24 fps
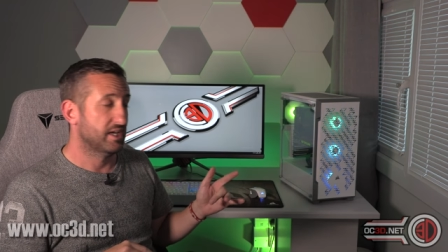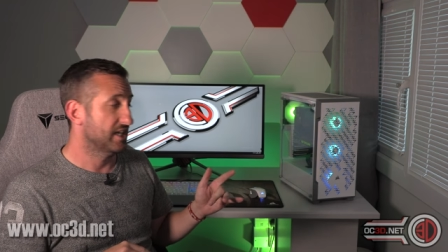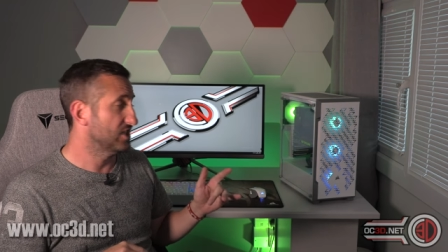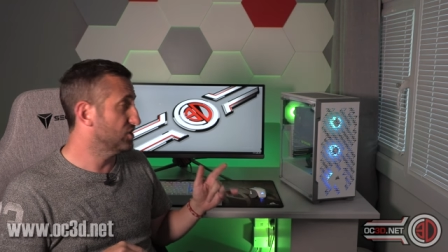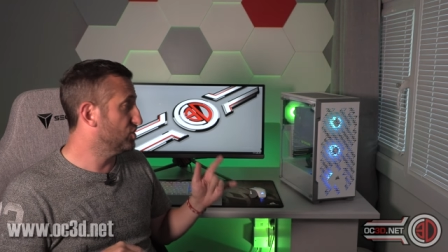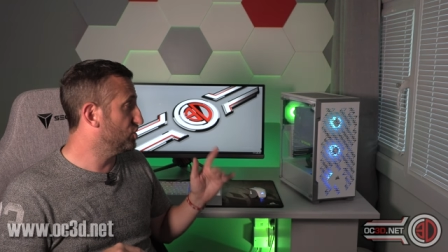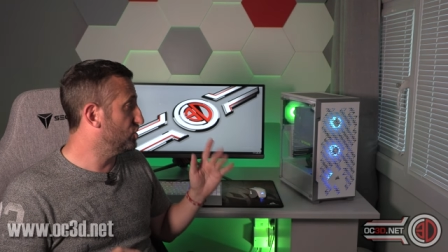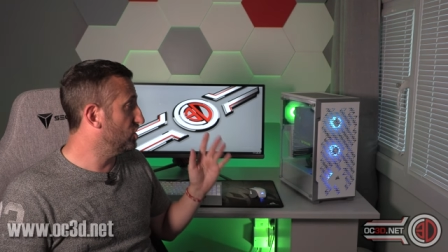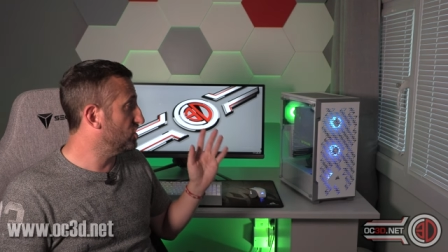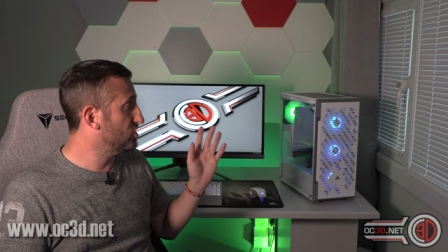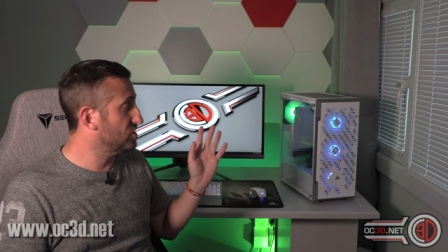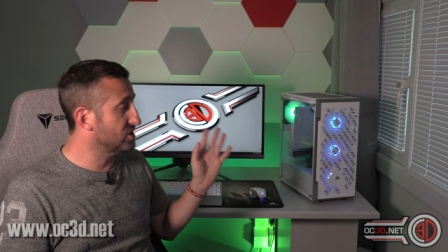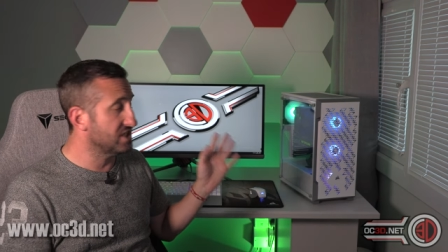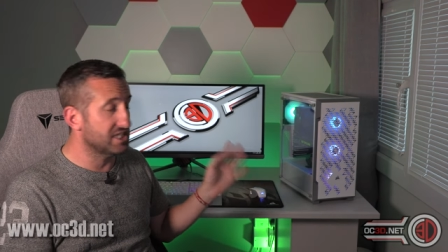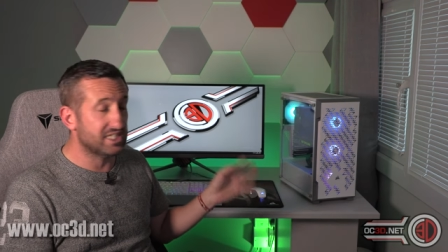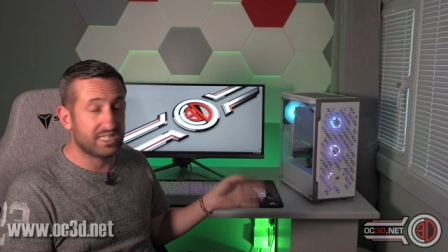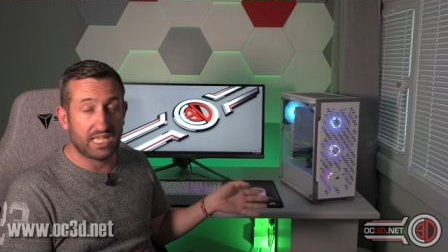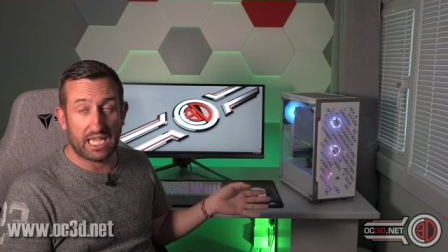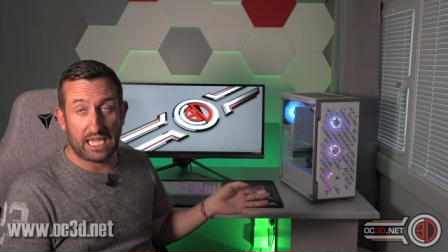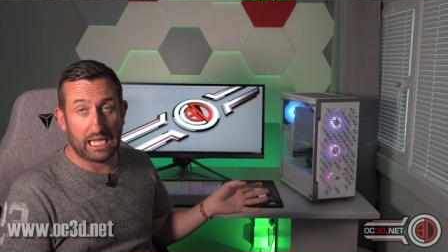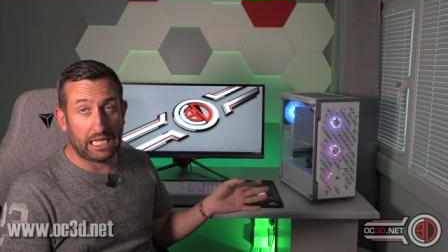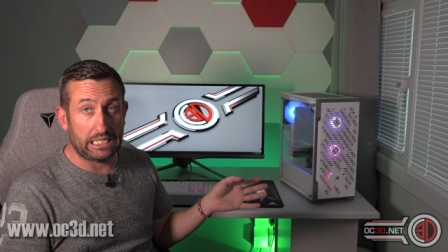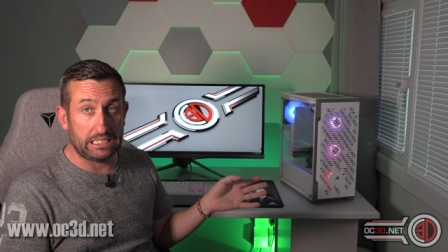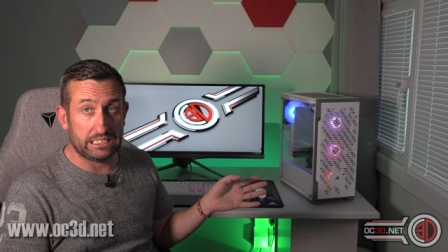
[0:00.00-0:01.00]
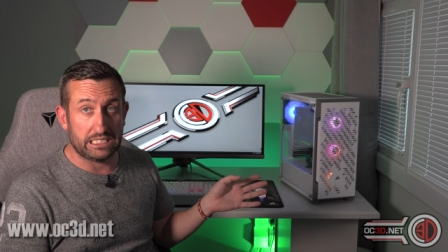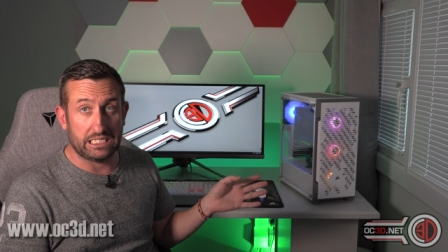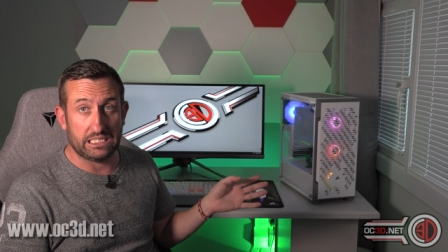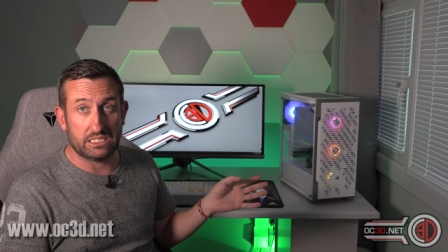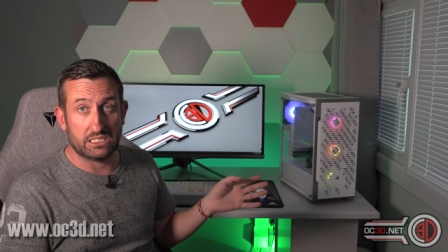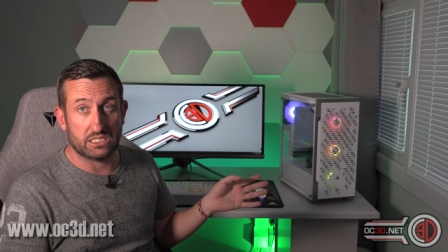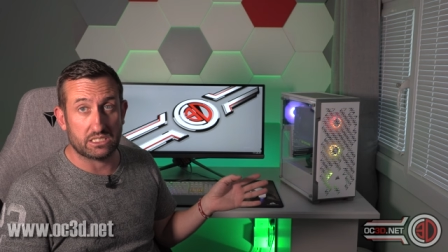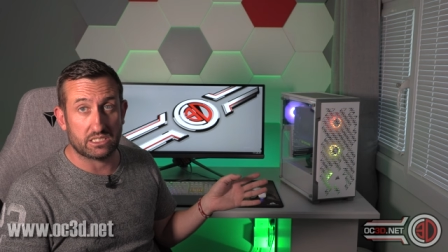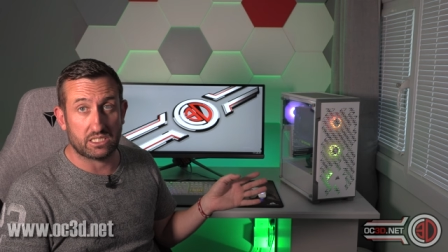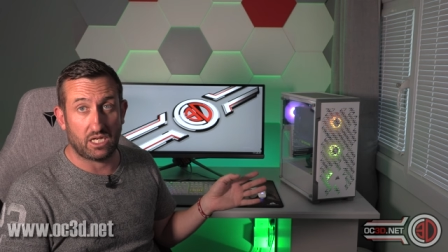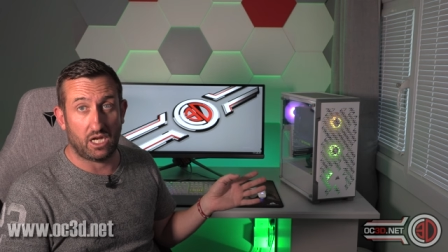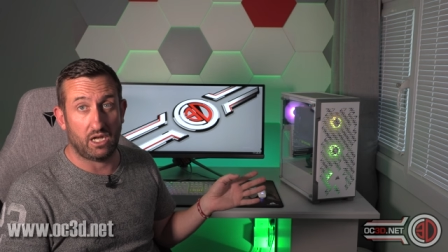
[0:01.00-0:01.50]
It's just as easy
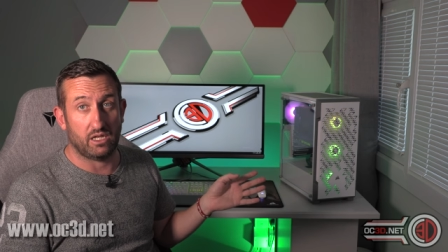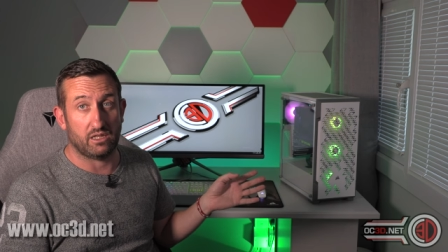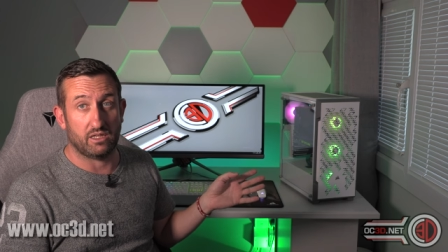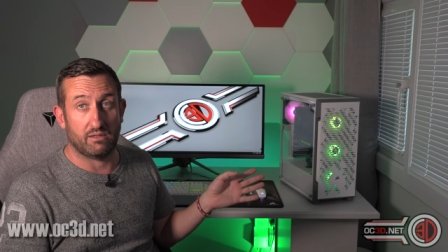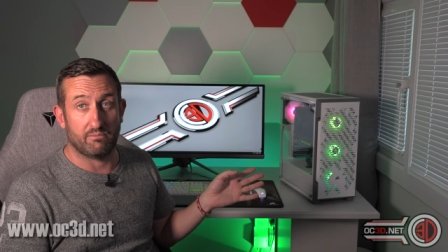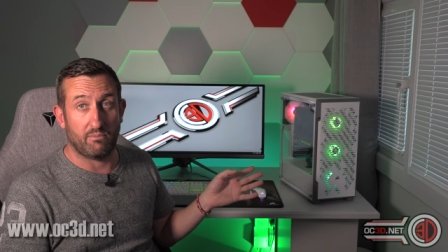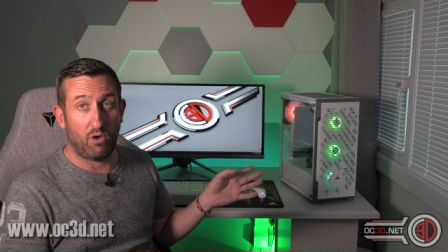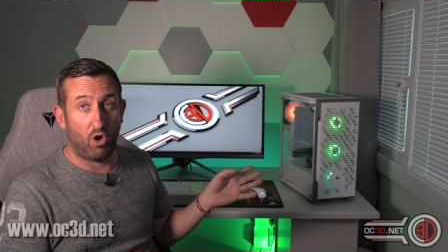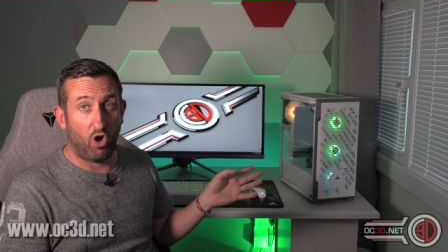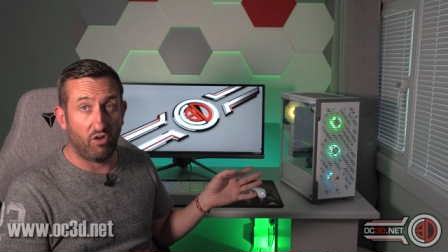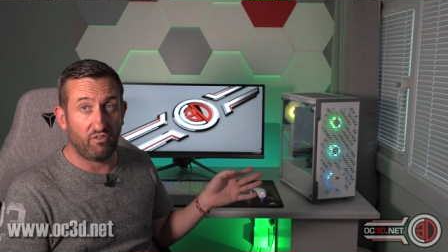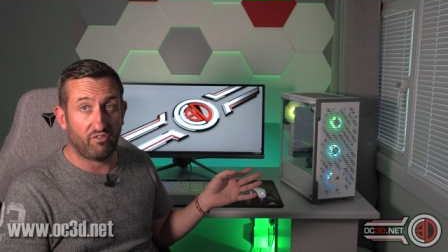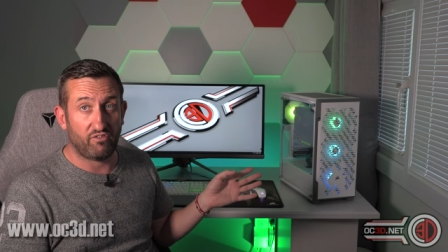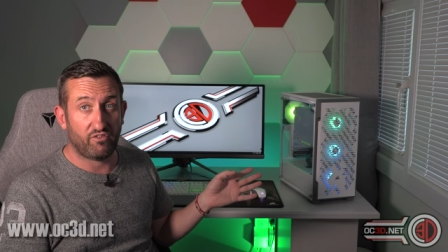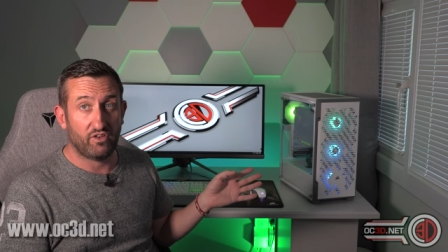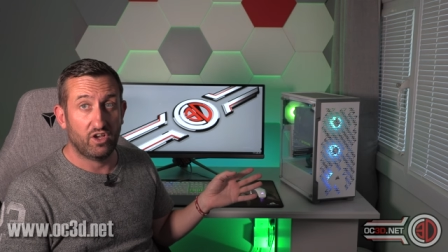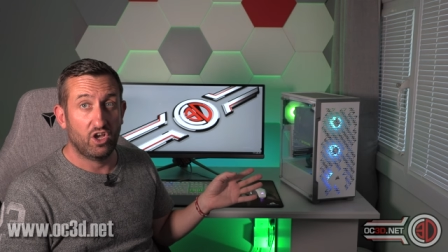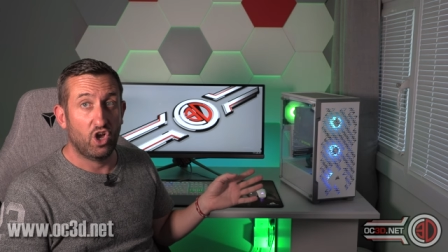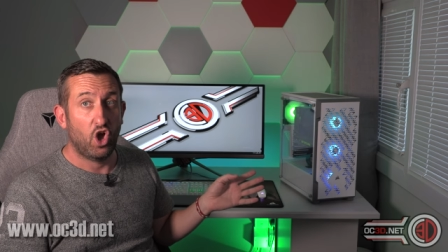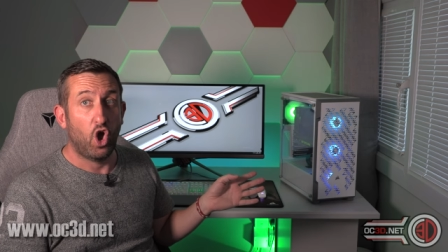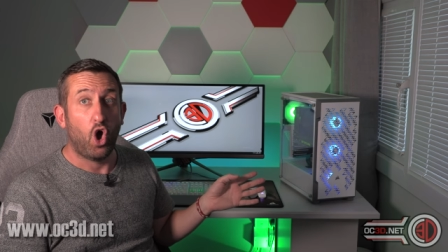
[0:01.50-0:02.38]
to turn them off.